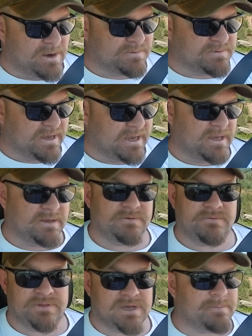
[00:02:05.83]
to pay
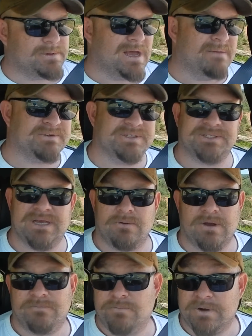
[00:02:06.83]
with a couple options, say
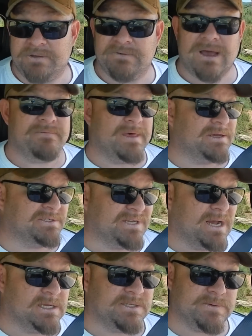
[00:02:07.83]
around
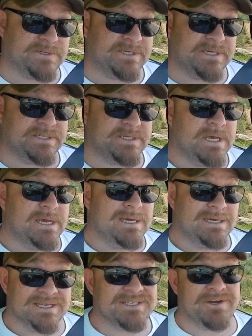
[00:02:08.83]
$45,000, which is,
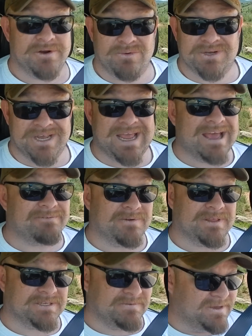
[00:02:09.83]
considering what you get for
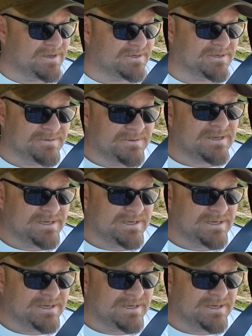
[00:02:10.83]
this vehicle,